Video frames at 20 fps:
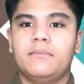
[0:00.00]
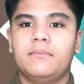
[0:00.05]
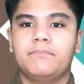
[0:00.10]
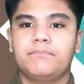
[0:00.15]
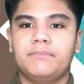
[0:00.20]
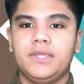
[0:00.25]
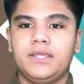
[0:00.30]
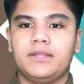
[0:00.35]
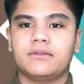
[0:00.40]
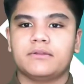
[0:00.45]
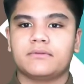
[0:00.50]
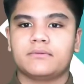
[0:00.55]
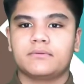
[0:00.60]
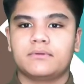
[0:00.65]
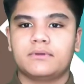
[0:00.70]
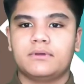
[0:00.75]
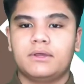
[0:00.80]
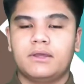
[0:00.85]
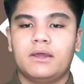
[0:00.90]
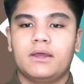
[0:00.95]
Mean.
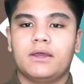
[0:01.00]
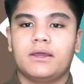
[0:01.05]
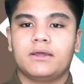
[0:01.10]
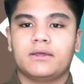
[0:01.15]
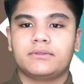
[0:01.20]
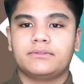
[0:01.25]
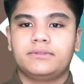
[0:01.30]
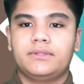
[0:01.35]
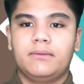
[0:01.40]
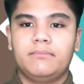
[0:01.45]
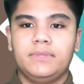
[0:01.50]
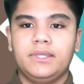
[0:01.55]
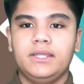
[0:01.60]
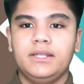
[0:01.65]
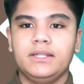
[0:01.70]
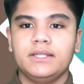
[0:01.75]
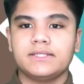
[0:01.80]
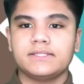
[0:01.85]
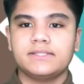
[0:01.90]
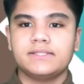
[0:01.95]
The mean
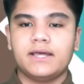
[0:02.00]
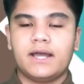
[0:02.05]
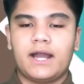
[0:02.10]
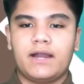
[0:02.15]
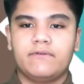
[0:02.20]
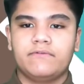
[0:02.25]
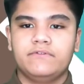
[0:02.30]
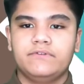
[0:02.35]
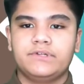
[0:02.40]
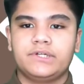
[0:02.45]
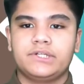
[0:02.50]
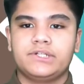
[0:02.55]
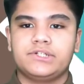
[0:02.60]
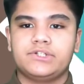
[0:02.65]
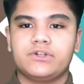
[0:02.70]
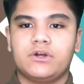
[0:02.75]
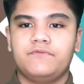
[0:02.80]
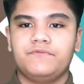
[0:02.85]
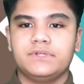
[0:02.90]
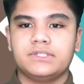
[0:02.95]
is the average
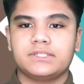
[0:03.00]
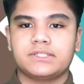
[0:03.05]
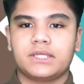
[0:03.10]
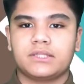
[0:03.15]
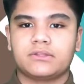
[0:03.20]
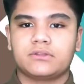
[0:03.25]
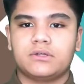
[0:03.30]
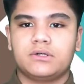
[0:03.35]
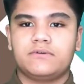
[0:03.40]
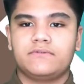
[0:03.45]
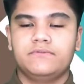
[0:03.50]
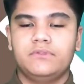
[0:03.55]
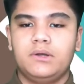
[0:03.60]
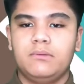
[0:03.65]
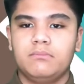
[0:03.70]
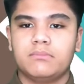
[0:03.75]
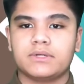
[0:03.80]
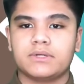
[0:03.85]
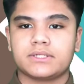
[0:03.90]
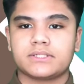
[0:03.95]
of a set of
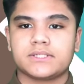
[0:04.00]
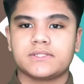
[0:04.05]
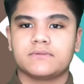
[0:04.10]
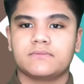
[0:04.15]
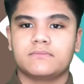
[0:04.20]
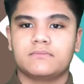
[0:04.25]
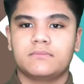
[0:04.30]
numbers.